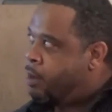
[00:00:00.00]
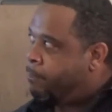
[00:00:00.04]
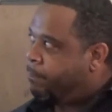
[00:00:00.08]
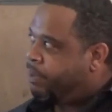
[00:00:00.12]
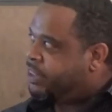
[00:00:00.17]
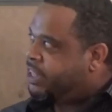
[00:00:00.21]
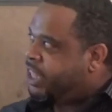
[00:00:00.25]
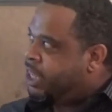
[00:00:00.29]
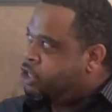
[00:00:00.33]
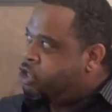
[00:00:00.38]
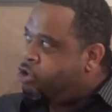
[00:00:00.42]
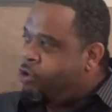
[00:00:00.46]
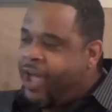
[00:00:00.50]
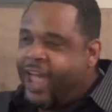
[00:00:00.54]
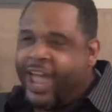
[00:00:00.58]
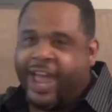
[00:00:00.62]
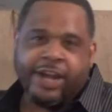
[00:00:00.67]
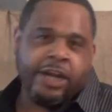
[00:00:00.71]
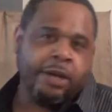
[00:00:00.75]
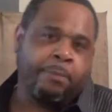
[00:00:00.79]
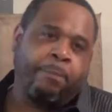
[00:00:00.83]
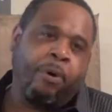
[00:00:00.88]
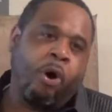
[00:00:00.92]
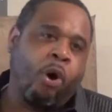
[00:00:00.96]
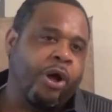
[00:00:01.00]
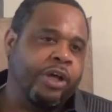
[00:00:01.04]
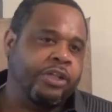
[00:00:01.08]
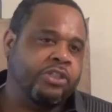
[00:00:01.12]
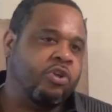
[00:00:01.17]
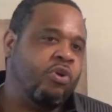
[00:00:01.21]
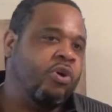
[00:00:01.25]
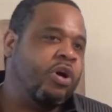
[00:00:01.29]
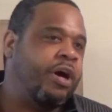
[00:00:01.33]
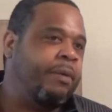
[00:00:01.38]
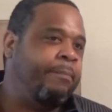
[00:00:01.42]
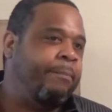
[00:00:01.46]
But then you had the boys
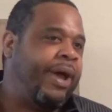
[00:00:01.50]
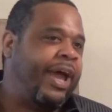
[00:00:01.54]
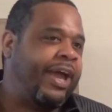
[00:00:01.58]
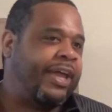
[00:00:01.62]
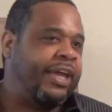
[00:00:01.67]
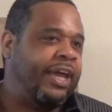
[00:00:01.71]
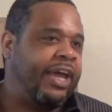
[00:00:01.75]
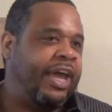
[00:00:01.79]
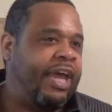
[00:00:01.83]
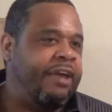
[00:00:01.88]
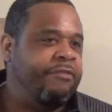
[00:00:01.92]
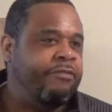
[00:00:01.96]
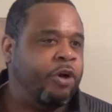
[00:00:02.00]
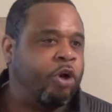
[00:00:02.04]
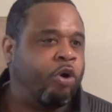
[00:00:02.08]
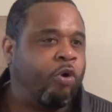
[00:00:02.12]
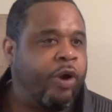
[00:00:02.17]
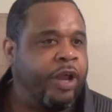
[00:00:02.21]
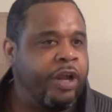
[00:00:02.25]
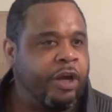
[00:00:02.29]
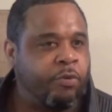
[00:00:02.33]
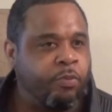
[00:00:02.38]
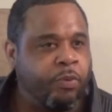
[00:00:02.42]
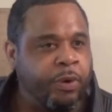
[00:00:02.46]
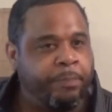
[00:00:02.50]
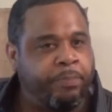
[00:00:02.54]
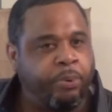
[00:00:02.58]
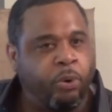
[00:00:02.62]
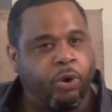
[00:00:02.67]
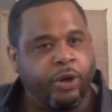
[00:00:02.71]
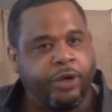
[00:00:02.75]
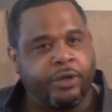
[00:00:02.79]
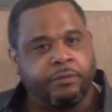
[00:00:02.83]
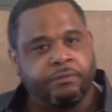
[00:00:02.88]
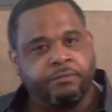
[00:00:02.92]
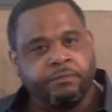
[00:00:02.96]
who come back and gave a greater
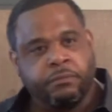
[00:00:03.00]
report.